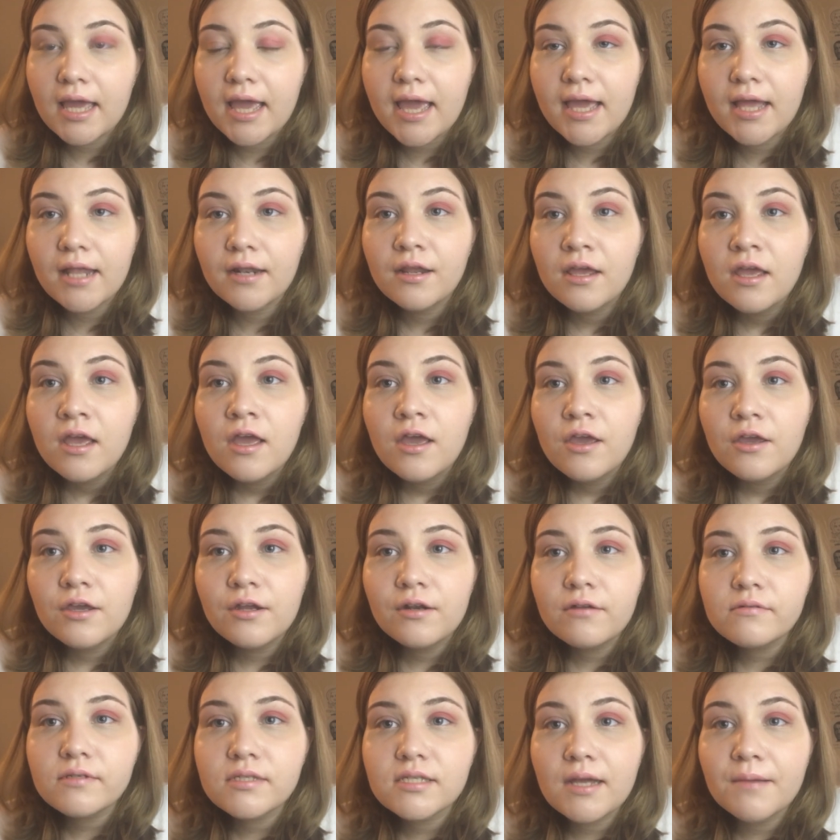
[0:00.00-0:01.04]
And you
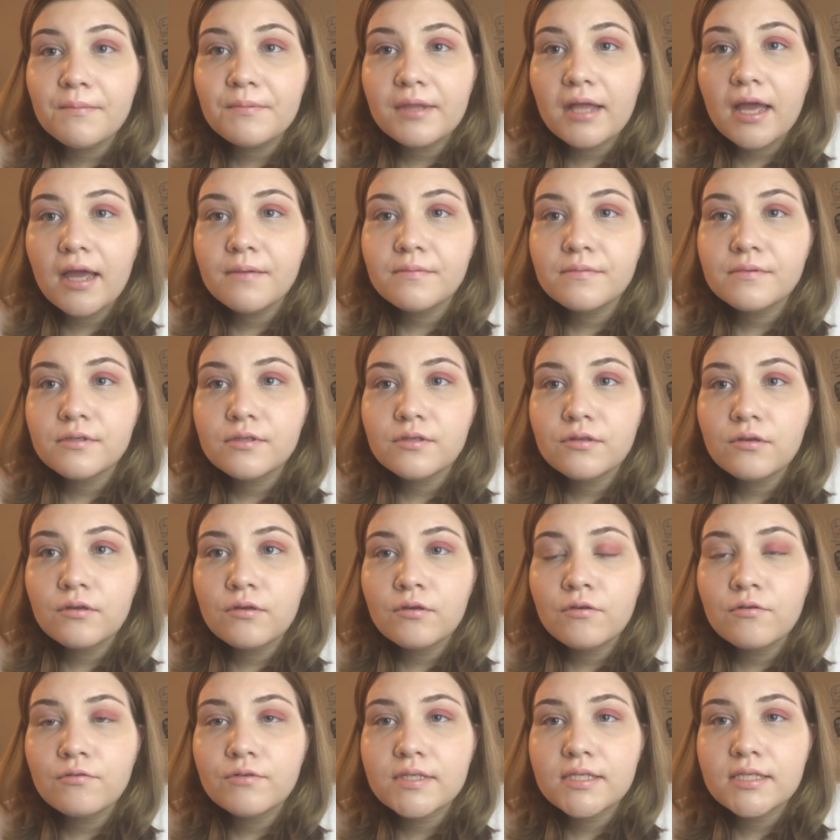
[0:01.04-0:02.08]
know, sometimes
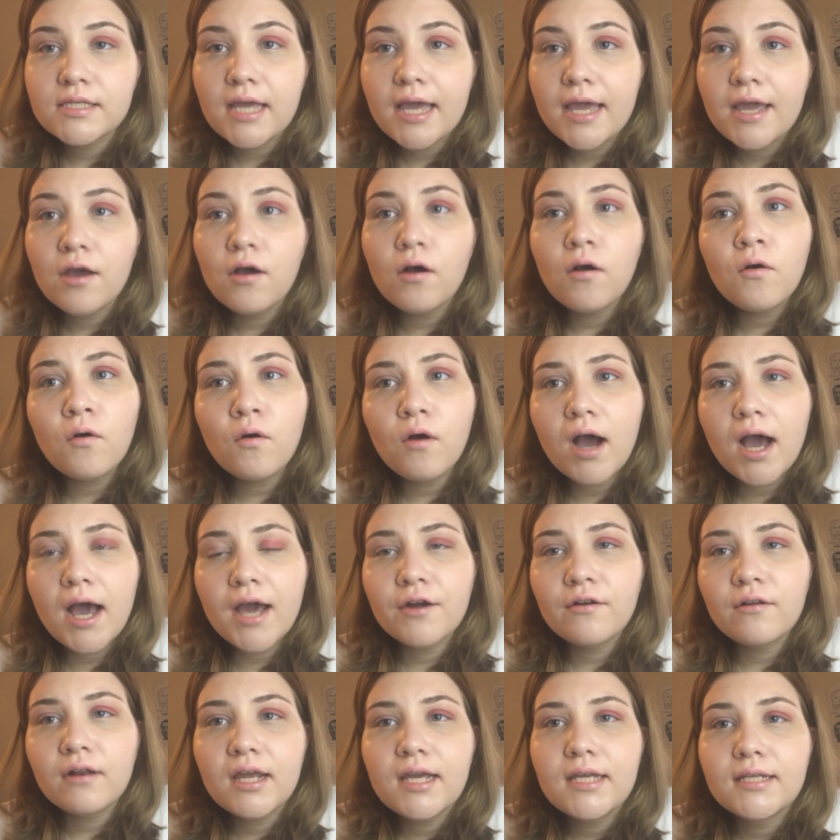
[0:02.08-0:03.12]
you say, oh, I
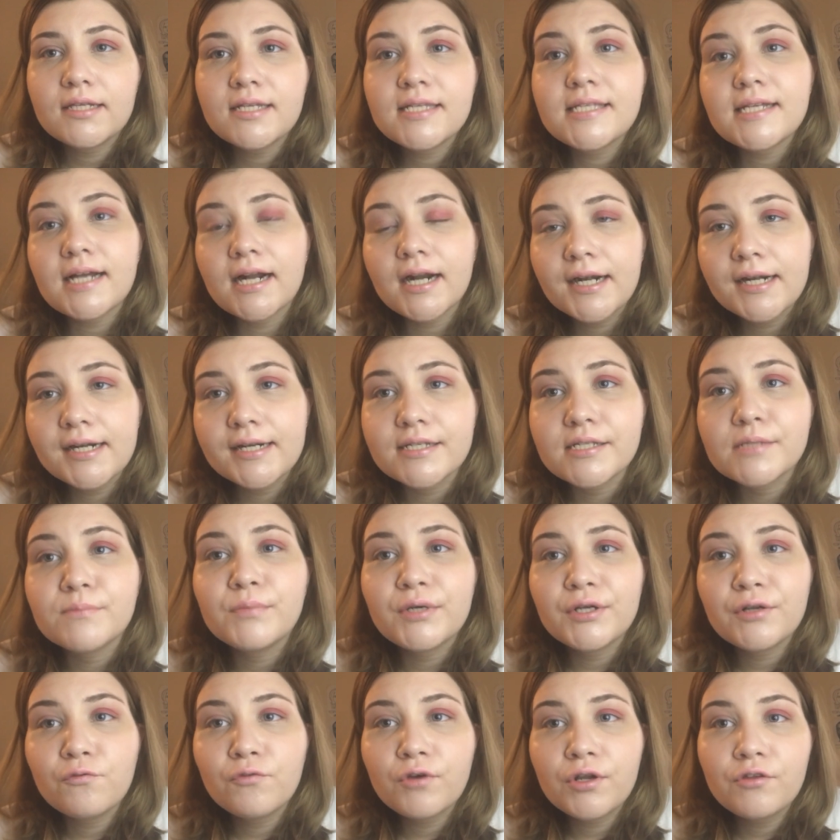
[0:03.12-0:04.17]
don't like this artist,
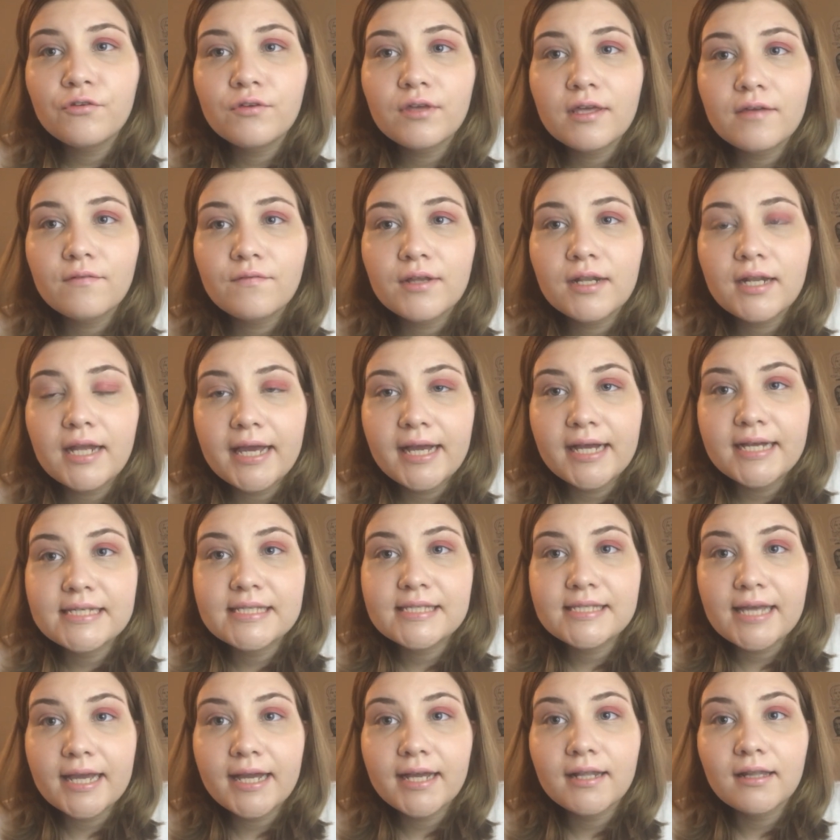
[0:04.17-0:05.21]
but when you give it like a
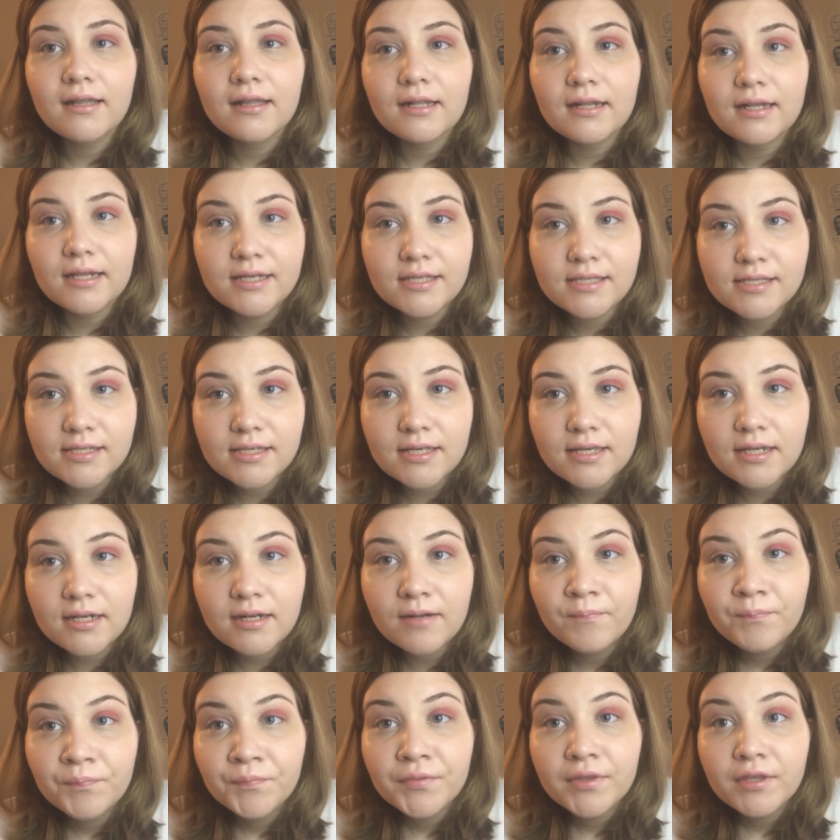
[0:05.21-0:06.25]
second
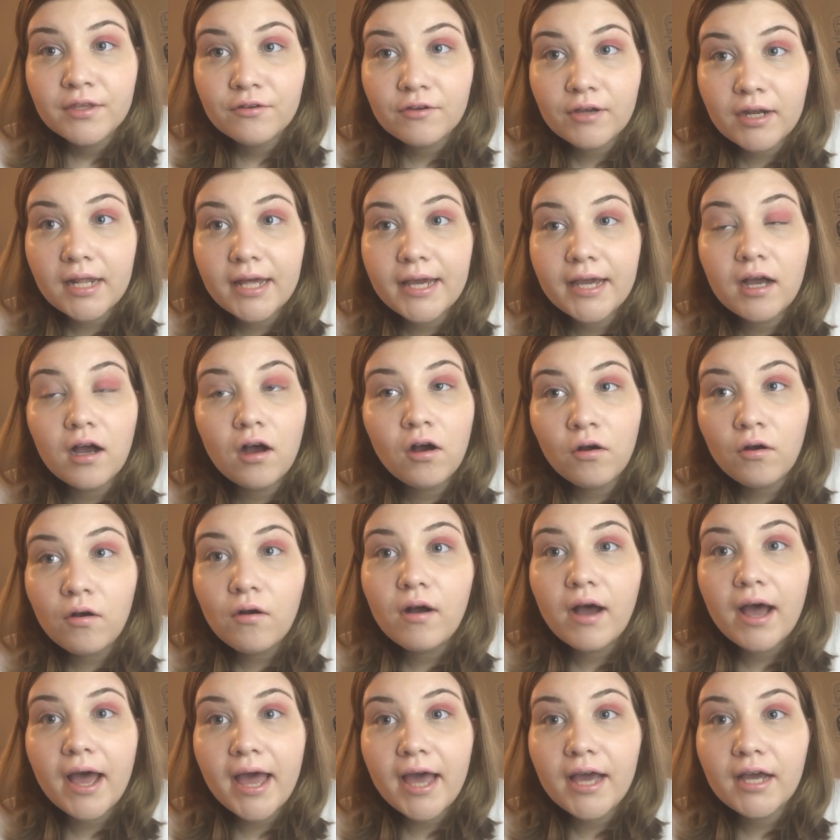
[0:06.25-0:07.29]
listen, you're like, oh,
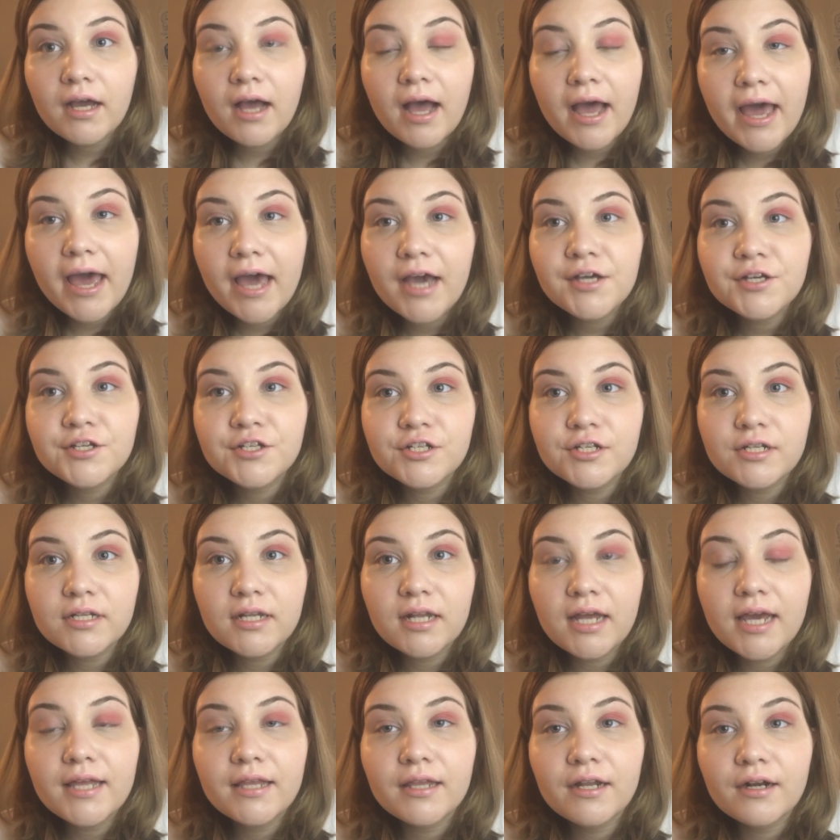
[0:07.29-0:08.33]
I actually
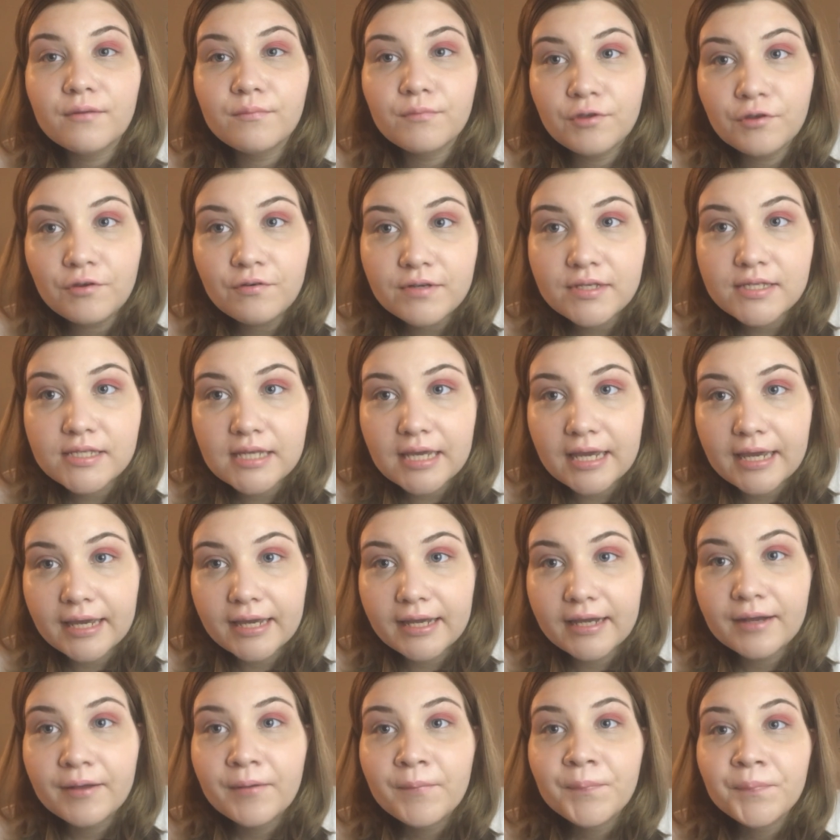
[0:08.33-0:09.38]
like their
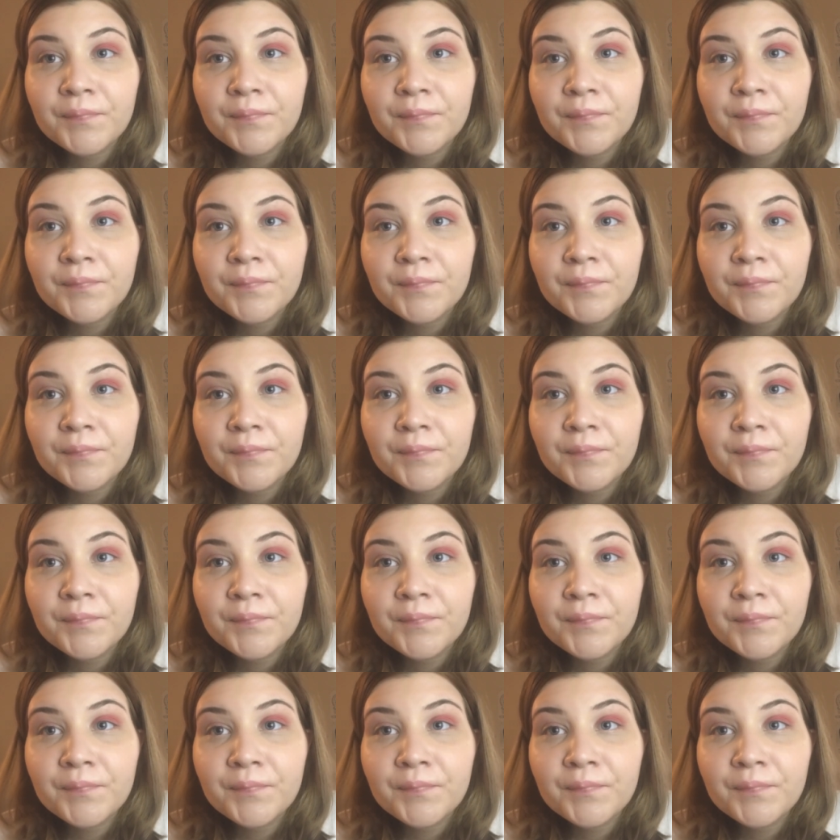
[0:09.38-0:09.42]
music.